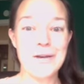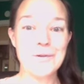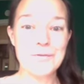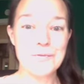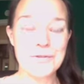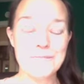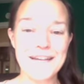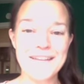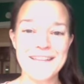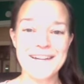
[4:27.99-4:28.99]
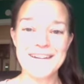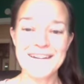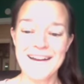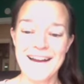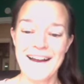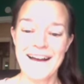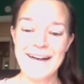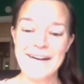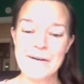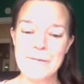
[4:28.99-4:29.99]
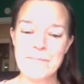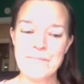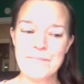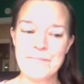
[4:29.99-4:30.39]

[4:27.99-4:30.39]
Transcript: own room down there, um,